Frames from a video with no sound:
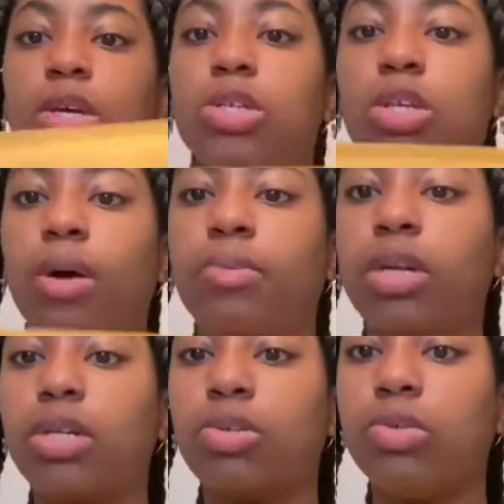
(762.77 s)
So I'm
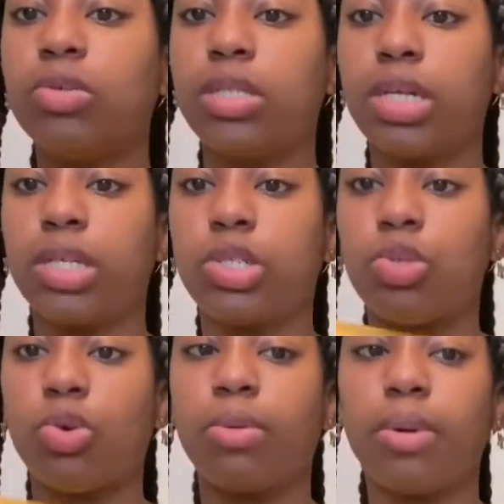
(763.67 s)
gonna use a
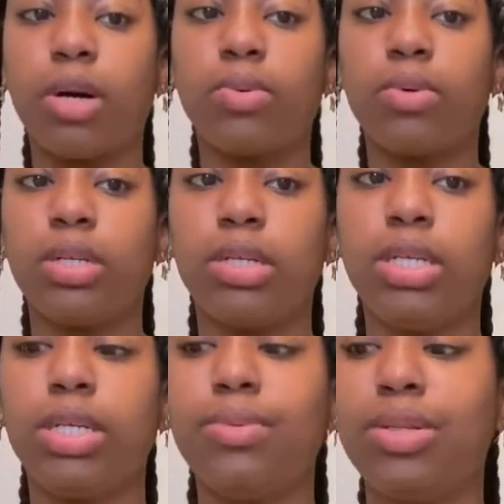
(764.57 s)
store-bought one,
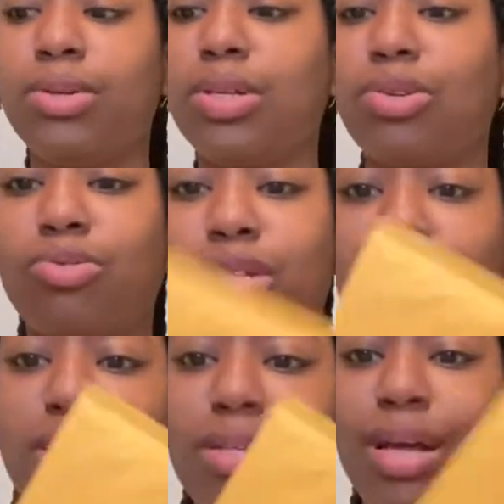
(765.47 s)
even though I
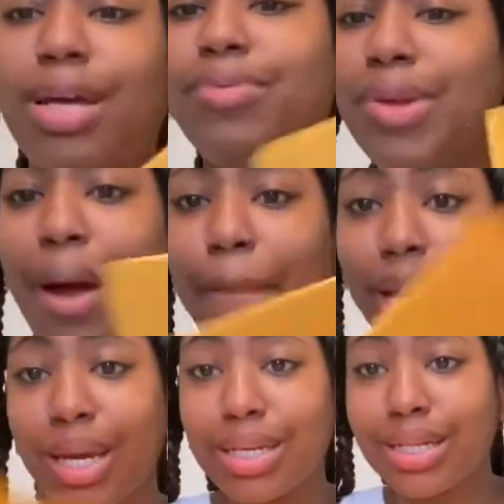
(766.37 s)

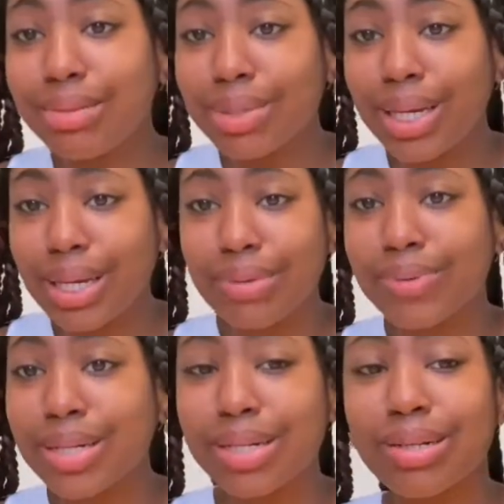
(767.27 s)
pay good money
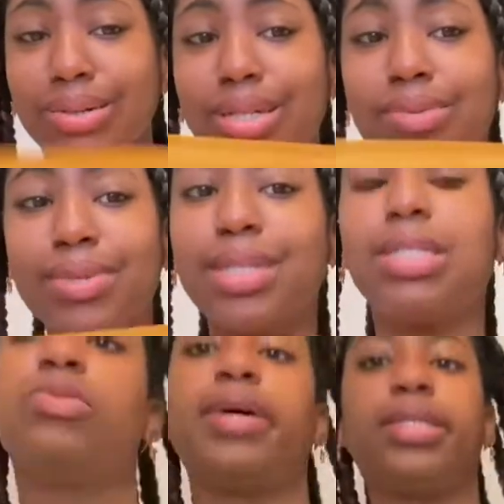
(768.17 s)
for the green
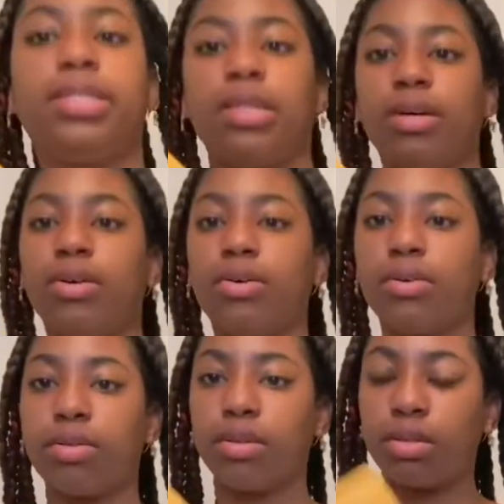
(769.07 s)
ones.
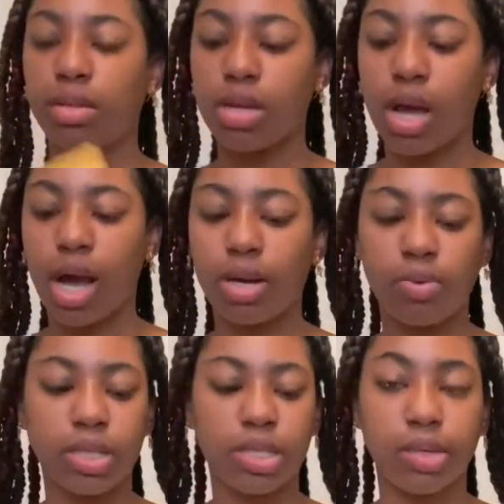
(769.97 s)
So I don't
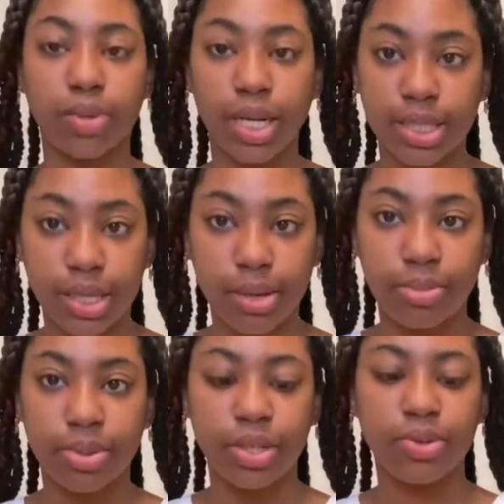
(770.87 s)
want to say what I sell,
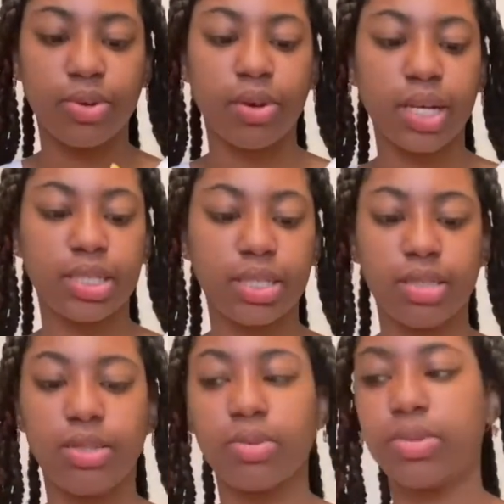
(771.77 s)
but you know, I
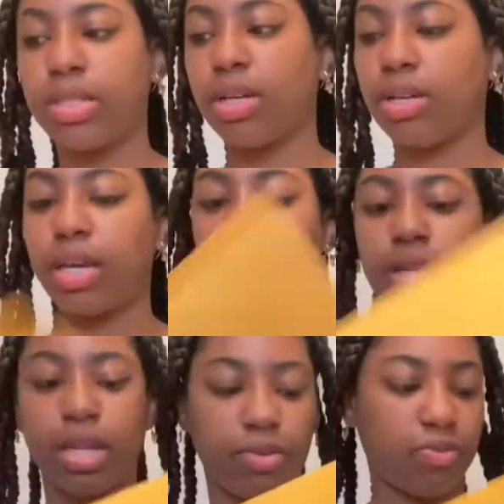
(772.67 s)
don't sell like a
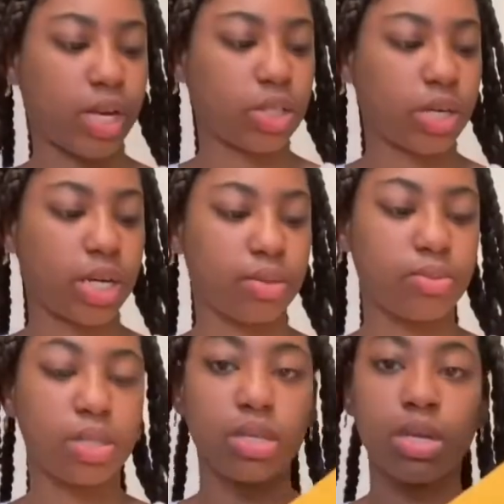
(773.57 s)
lot of fragile
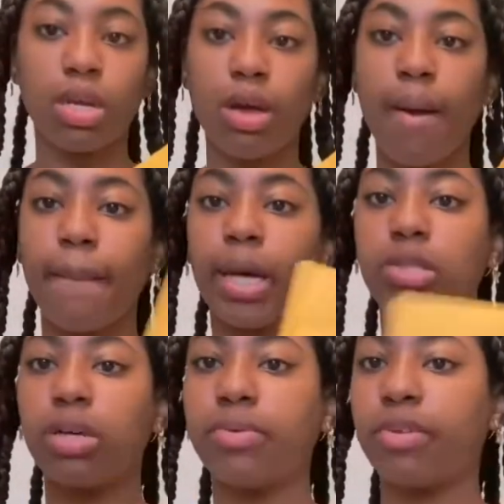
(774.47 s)
items, but I
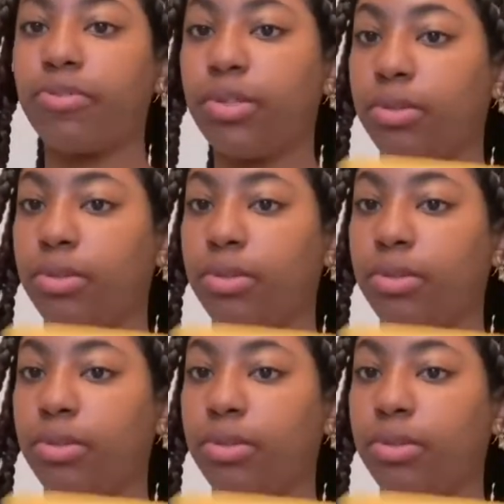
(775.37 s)
do have a few.